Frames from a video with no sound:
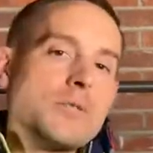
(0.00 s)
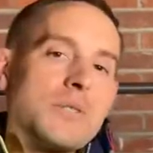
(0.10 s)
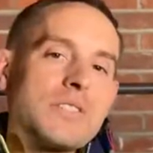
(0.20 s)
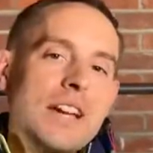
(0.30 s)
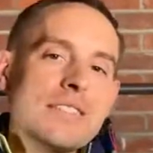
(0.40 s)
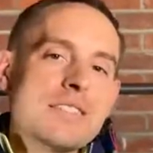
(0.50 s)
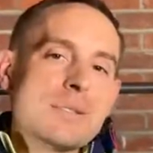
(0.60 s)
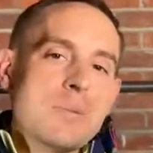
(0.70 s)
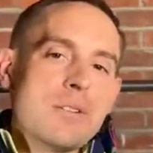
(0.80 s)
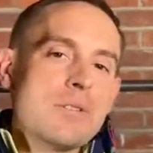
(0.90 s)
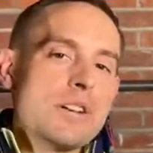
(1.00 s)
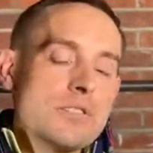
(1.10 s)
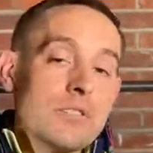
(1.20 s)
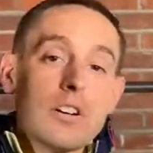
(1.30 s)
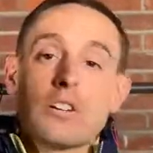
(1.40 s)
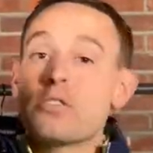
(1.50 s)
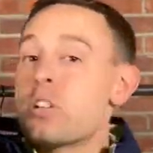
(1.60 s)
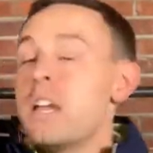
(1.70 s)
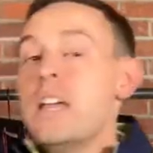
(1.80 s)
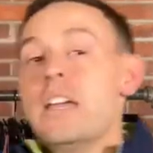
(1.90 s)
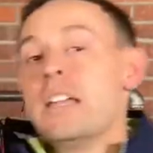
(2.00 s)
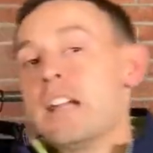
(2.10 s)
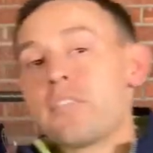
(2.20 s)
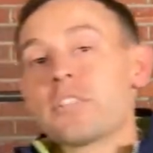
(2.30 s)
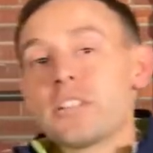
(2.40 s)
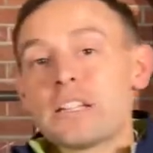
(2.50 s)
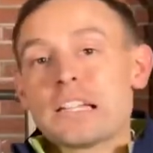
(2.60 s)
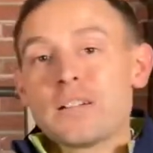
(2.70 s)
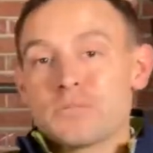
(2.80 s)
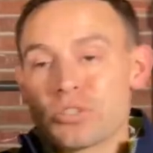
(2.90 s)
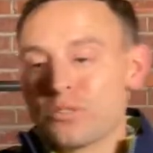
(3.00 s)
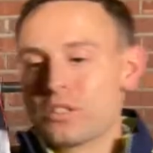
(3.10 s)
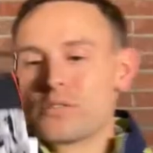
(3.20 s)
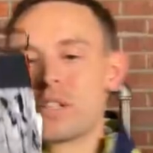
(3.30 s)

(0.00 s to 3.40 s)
We have sizes small through extra large in everything that I'm showing you